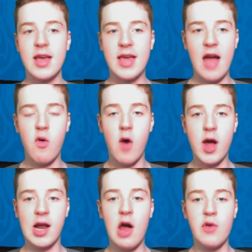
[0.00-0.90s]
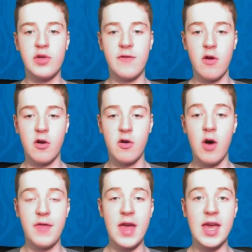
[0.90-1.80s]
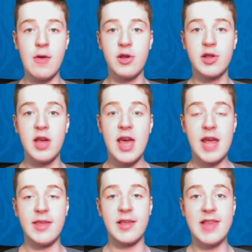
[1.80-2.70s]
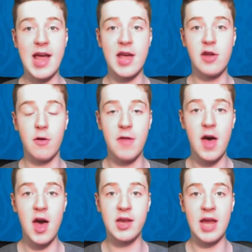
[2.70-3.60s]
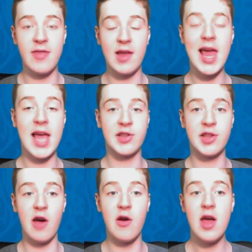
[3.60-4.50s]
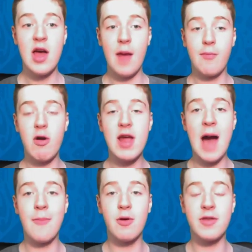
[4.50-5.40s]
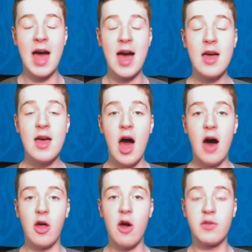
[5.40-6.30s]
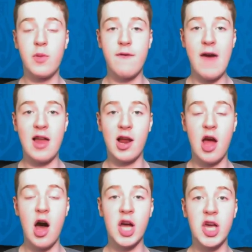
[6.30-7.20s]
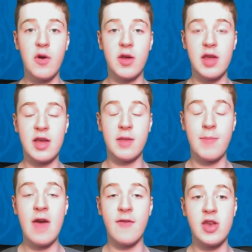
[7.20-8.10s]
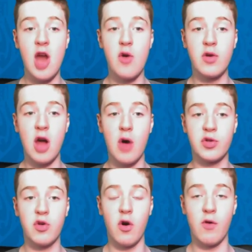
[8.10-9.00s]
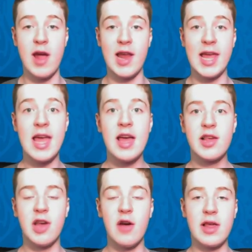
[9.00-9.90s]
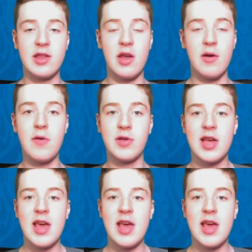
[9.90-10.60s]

get quite close, if you recall. I think he was either 2nd or 3rd in the list, so I'm pretty happy with that. Although, to be fair, Lukaku is a bit of a known goal scorer, really, so it was